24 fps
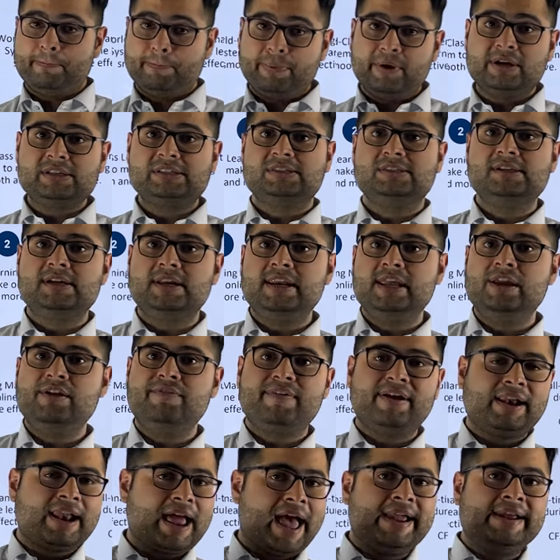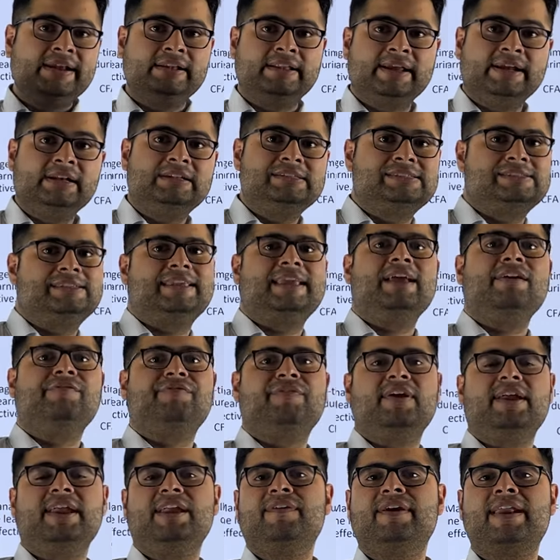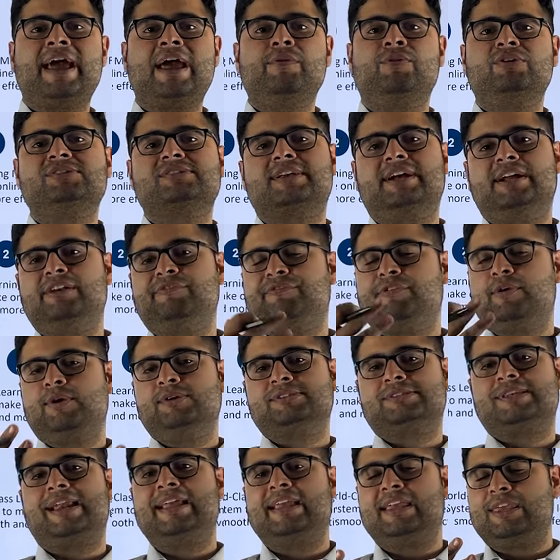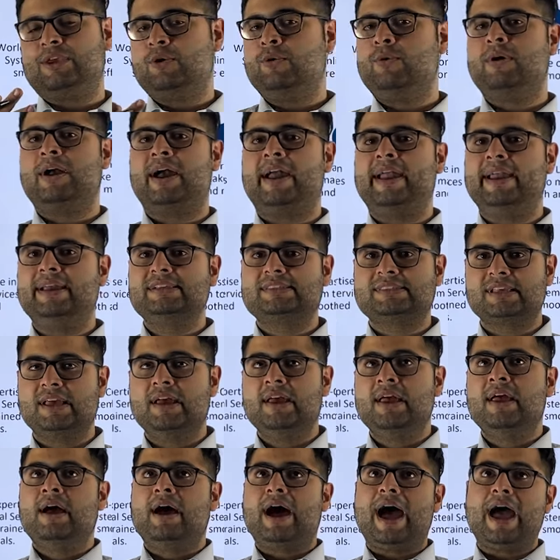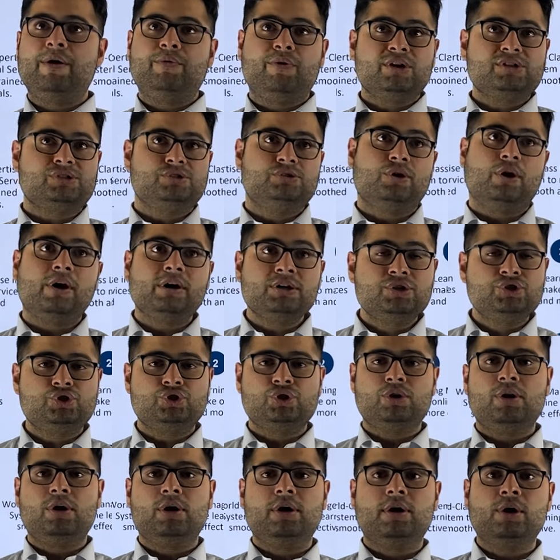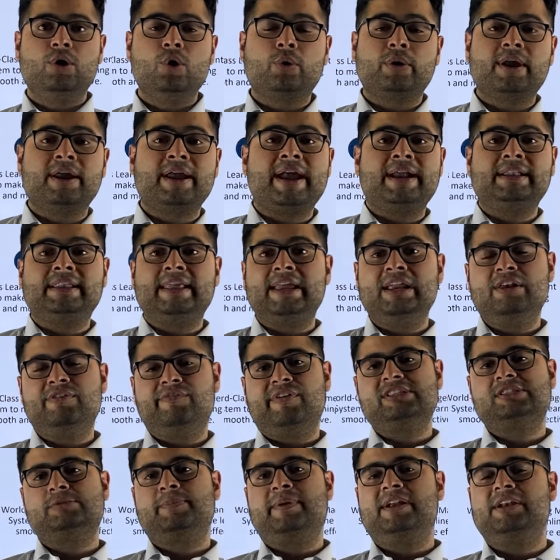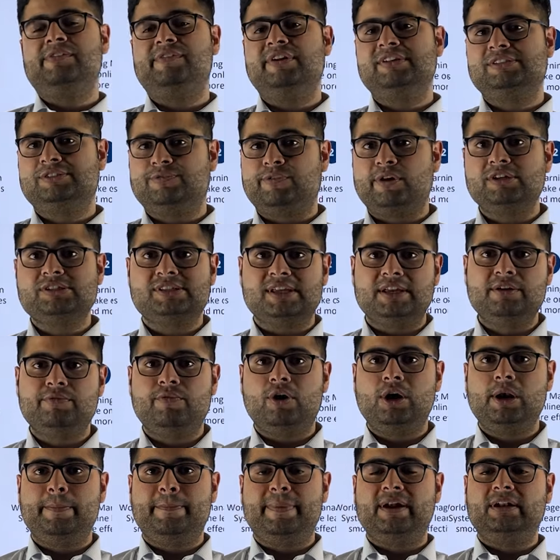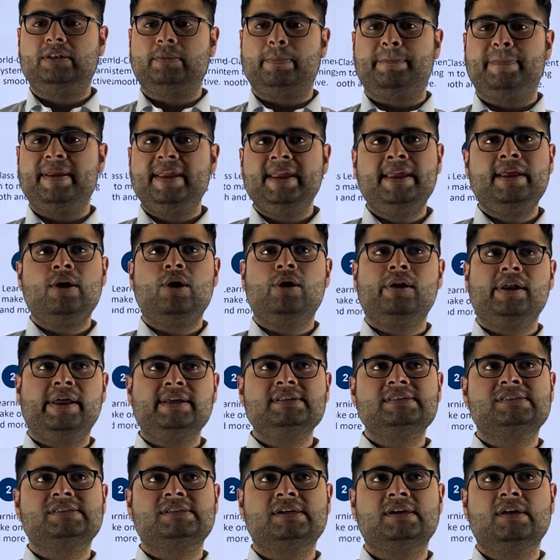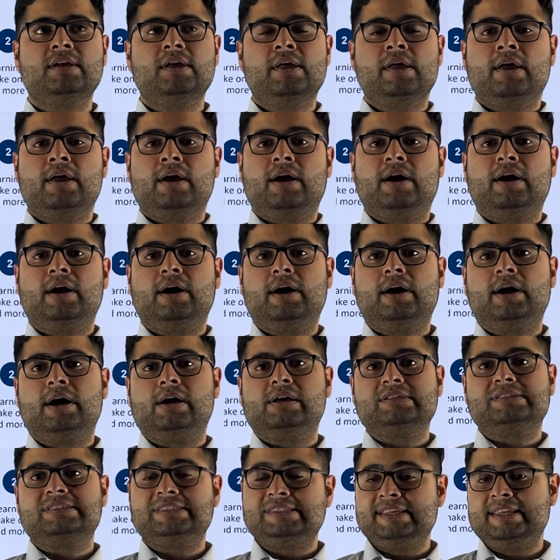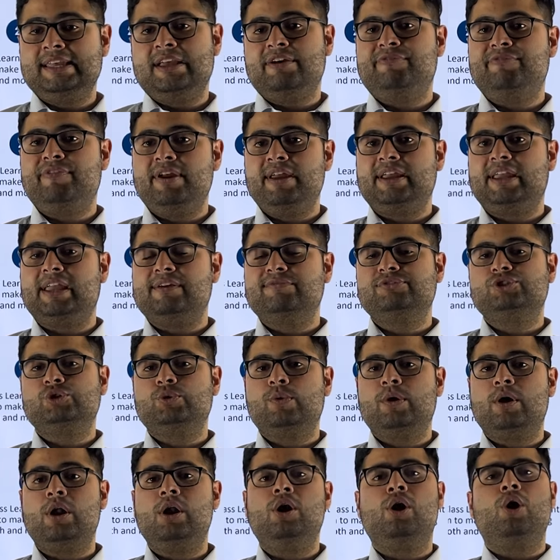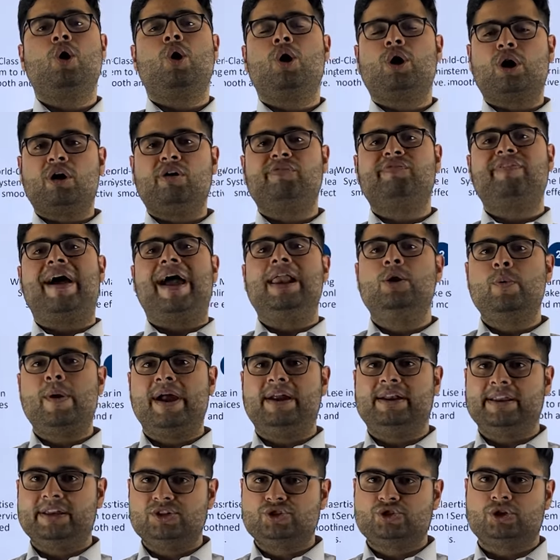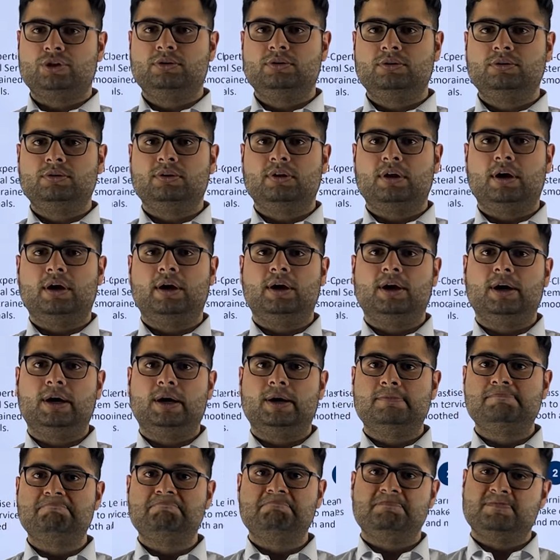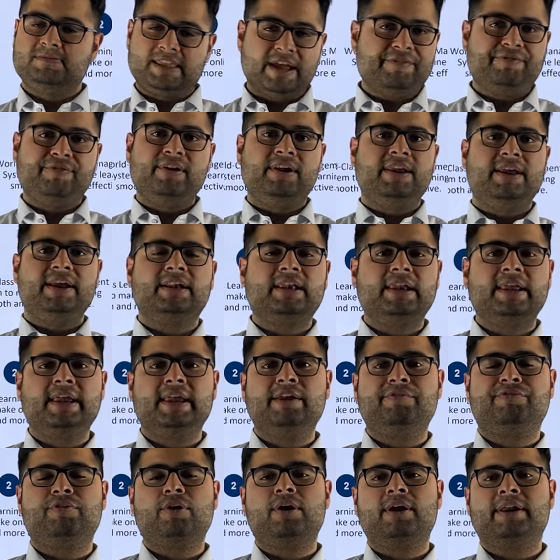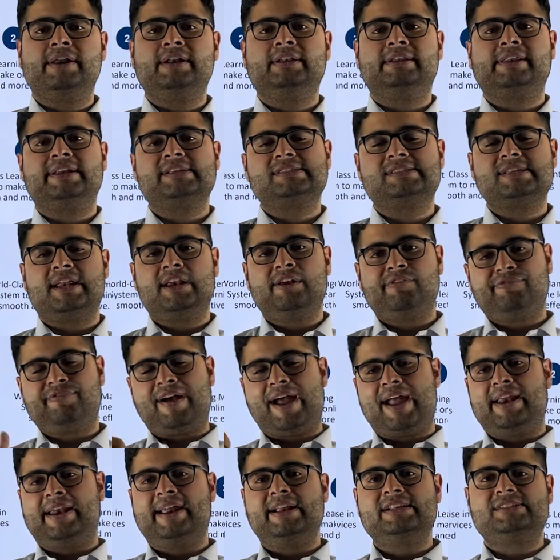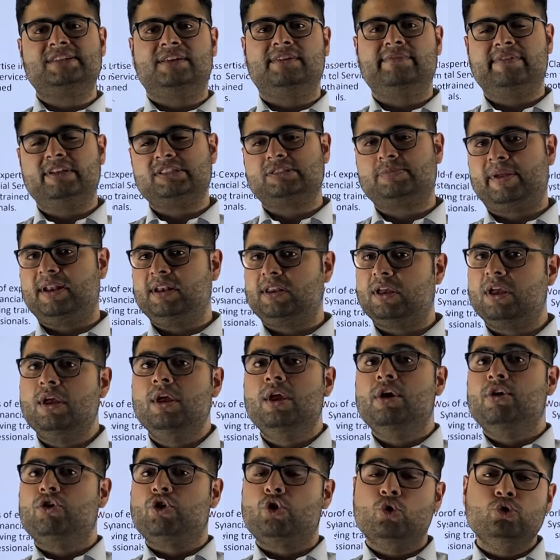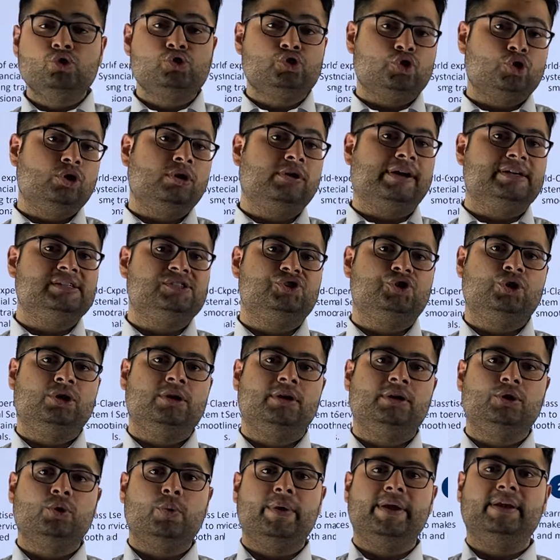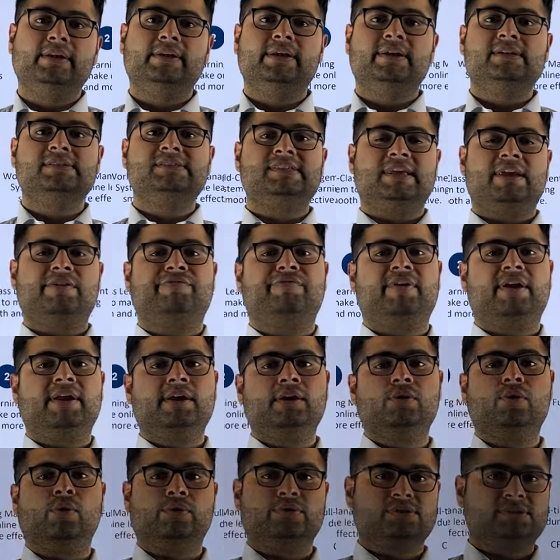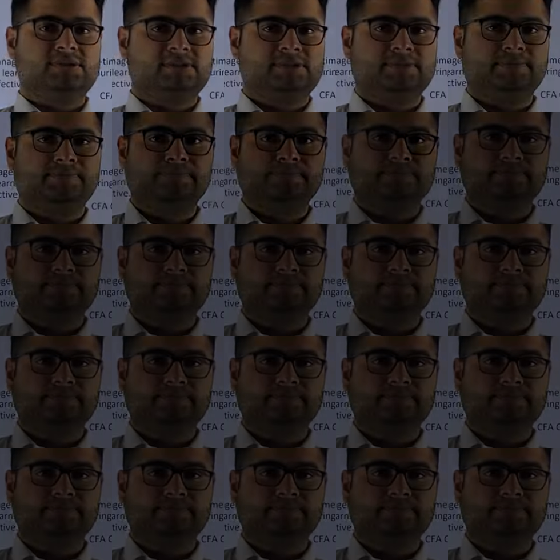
Personally, when I did CFA, even I was confused like you guys. I was not sure looking at the investment which was involved. But being honest, CFA gives you a lot of value addition. Definitely, if you are interested in finance investment, you should consider doing the CFA course.